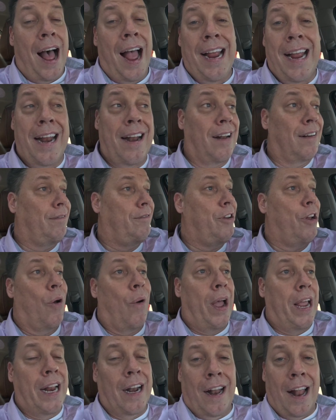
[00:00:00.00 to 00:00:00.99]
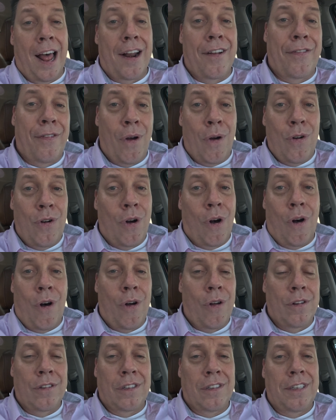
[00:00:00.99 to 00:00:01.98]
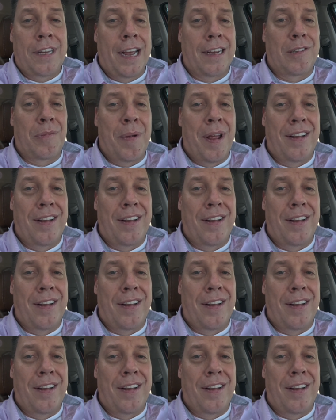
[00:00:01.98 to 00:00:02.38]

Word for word: I get a, you know I get a lot of phone calls and text